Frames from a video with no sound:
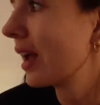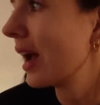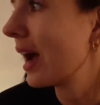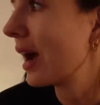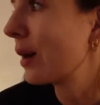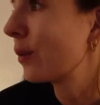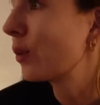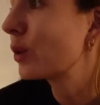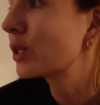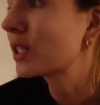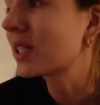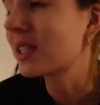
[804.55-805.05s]
I
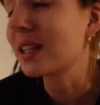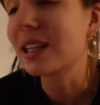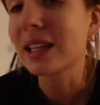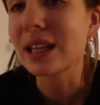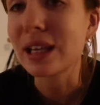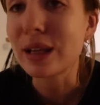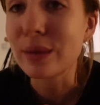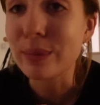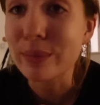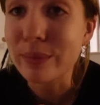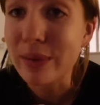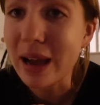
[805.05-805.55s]
was
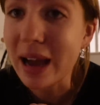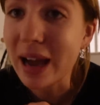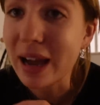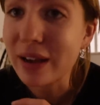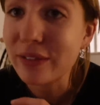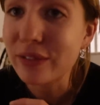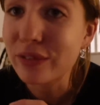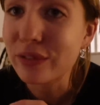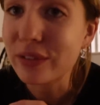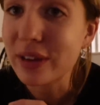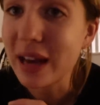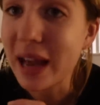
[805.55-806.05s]
thinking, I
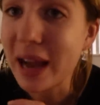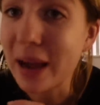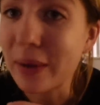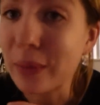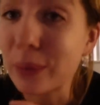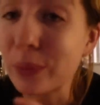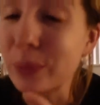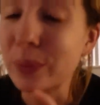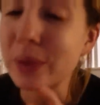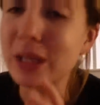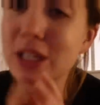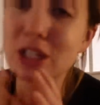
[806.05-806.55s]
have now,
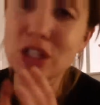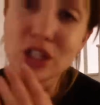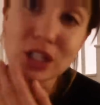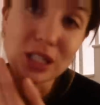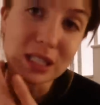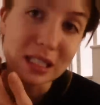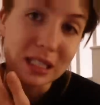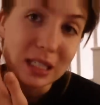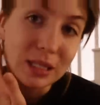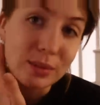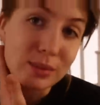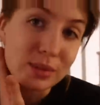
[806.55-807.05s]
Weege
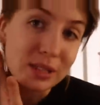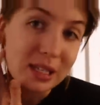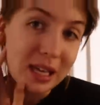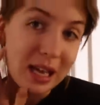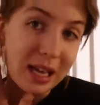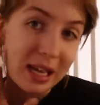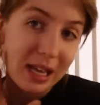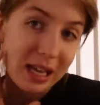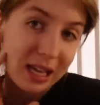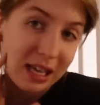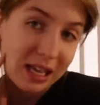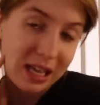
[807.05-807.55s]
sleeps
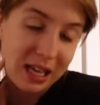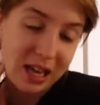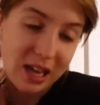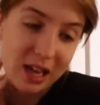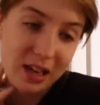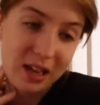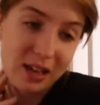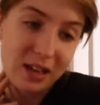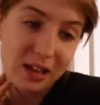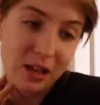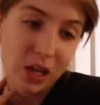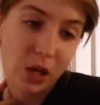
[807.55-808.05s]
like
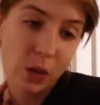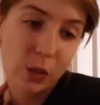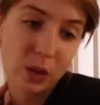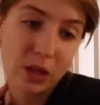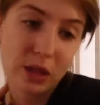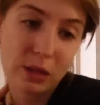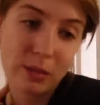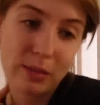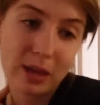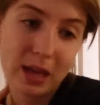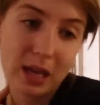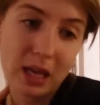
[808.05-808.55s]
here
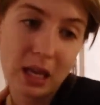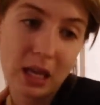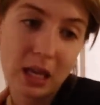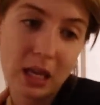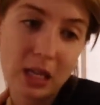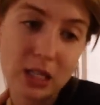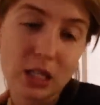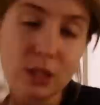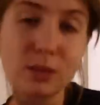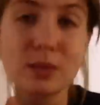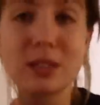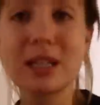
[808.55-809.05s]
with me.
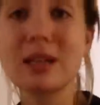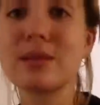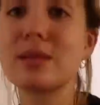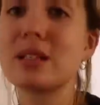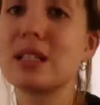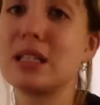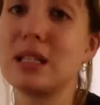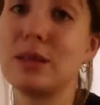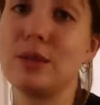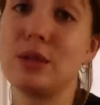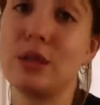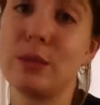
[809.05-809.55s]
Sometimes he
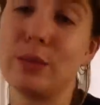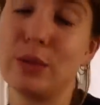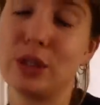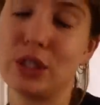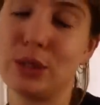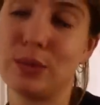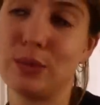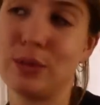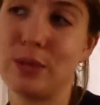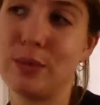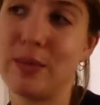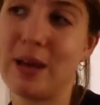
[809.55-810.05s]
sleeps at the
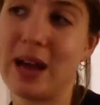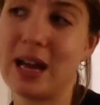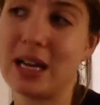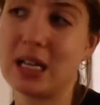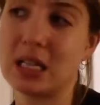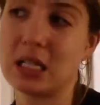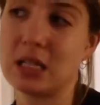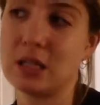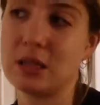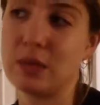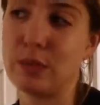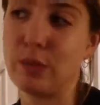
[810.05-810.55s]
bottom of the bed,
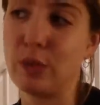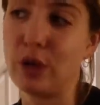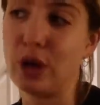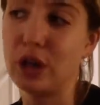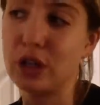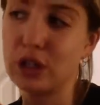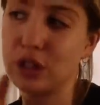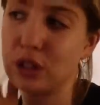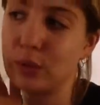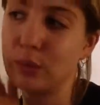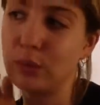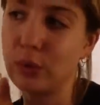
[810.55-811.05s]
but
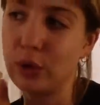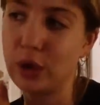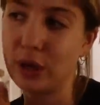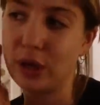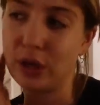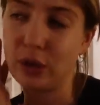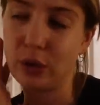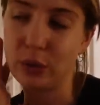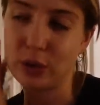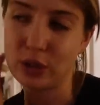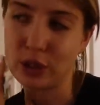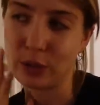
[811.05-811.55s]
at some point
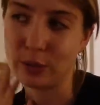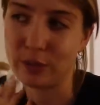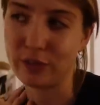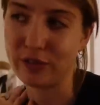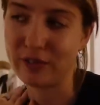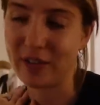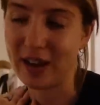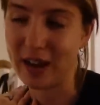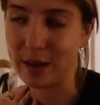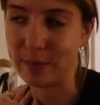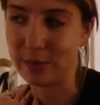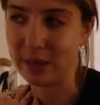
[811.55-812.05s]
he'll always come
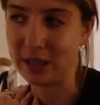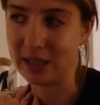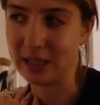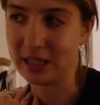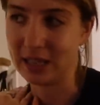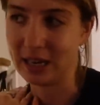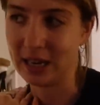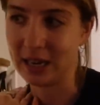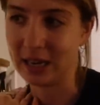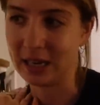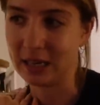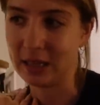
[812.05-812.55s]
find me in the
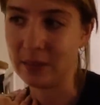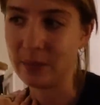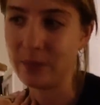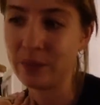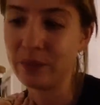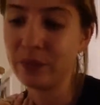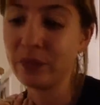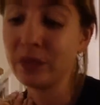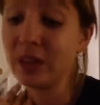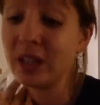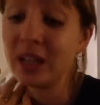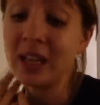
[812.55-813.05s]
night.
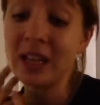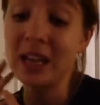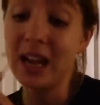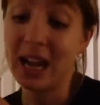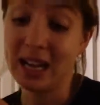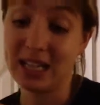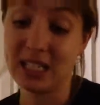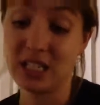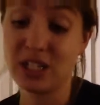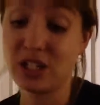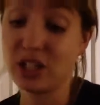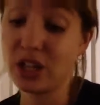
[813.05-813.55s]

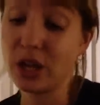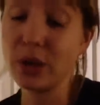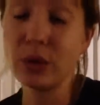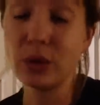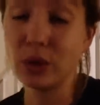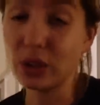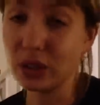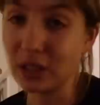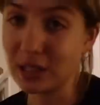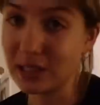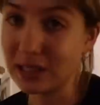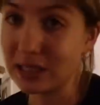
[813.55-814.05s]
And he's so
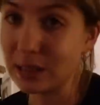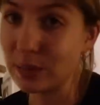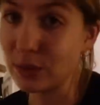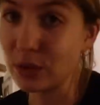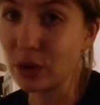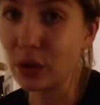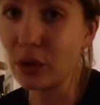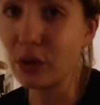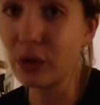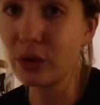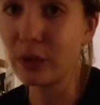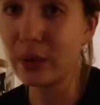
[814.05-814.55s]
good, he sleeps
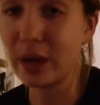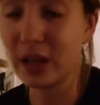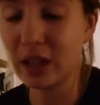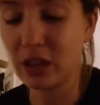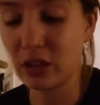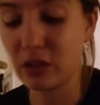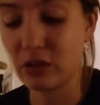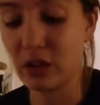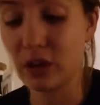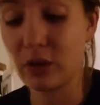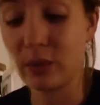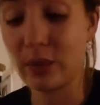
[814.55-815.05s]
all the way
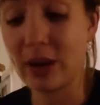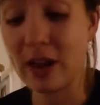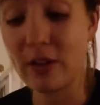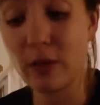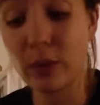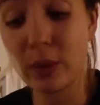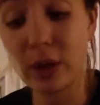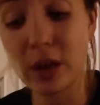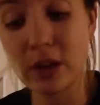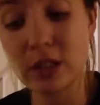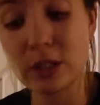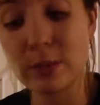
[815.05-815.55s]
through. Whenever
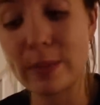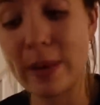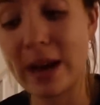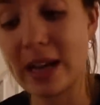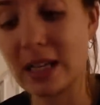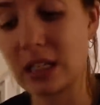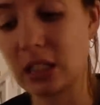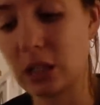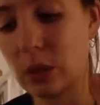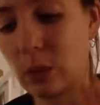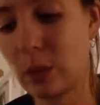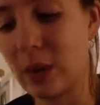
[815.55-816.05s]
we go to bed
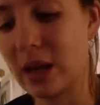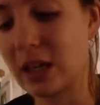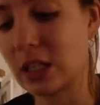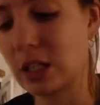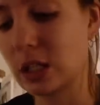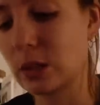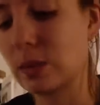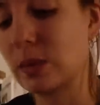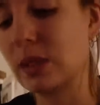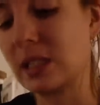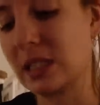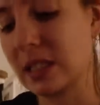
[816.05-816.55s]
and he
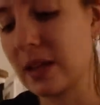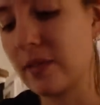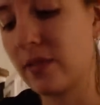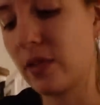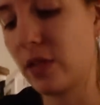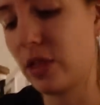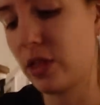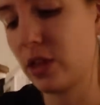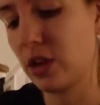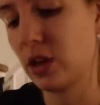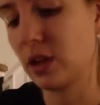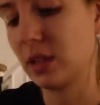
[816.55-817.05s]
wakes up at
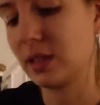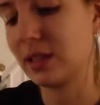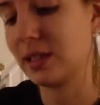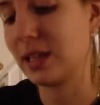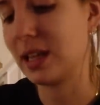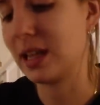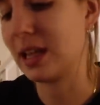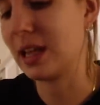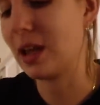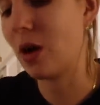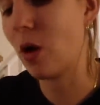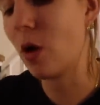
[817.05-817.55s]

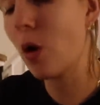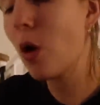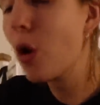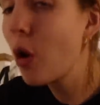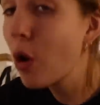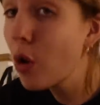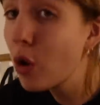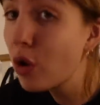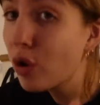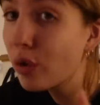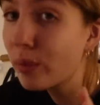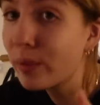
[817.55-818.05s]
7:30,
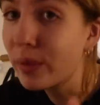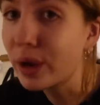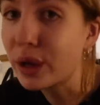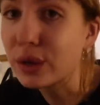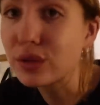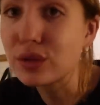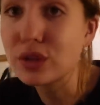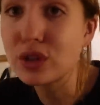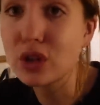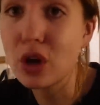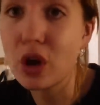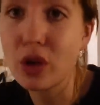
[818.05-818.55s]

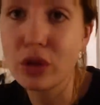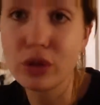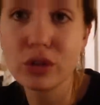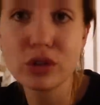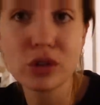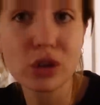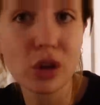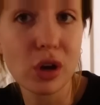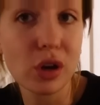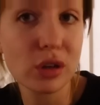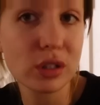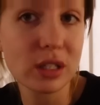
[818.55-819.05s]
almost on the
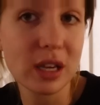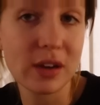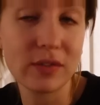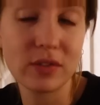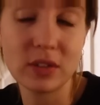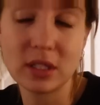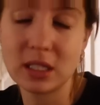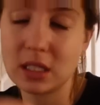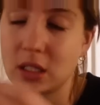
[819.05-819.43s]
dot every